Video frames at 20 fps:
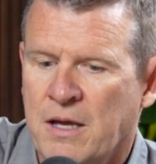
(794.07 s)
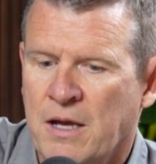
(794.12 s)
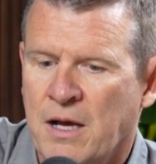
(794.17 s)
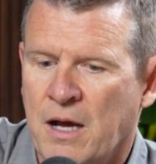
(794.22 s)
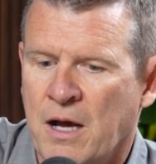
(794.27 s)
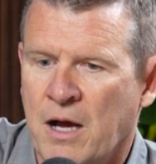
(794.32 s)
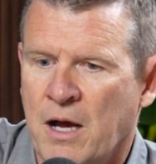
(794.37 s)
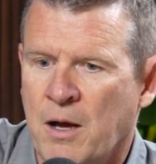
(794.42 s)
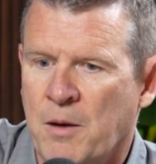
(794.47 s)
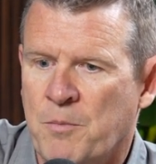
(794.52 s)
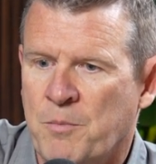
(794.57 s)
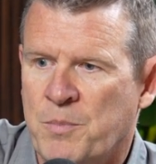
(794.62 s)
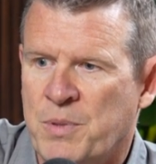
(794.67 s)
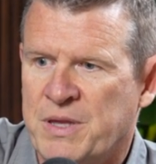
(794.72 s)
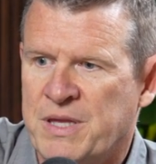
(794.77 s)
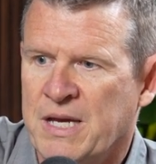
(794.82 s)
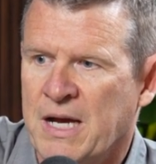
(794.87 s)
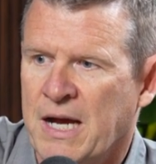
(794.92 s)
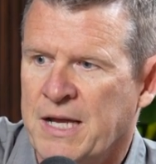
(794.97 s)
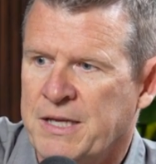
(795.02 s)
But
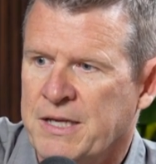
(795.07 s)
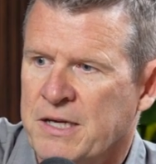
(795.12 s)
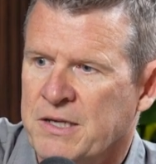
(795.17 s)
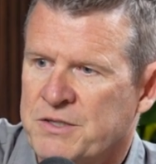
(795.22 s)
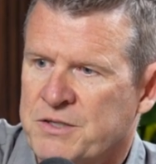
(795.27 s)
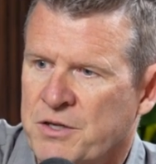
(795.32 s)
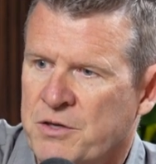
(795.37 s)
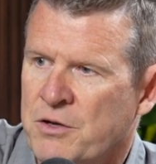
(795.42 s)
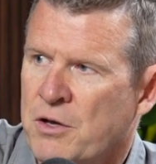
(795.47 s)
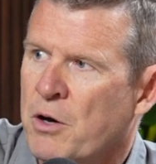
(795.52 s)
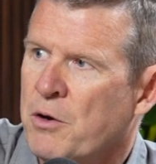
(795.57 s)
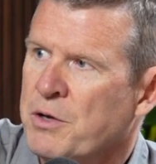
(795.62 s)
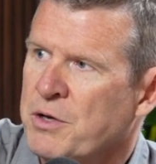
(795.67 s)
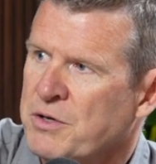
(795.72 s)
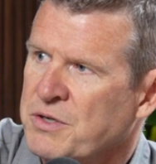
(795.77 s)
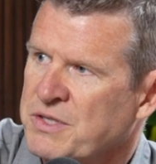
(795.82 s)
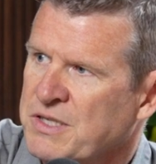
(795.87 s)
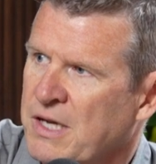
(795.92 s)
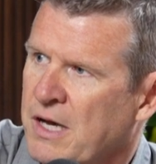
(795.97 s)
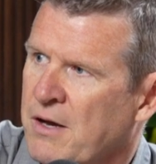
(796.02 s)
the idea is to know
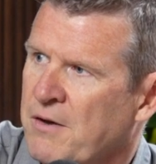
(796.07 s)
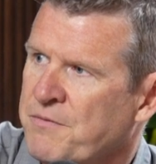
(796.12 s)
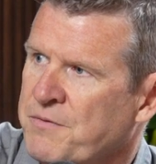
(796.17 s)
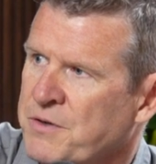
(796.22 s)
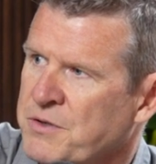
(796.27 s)
yourself,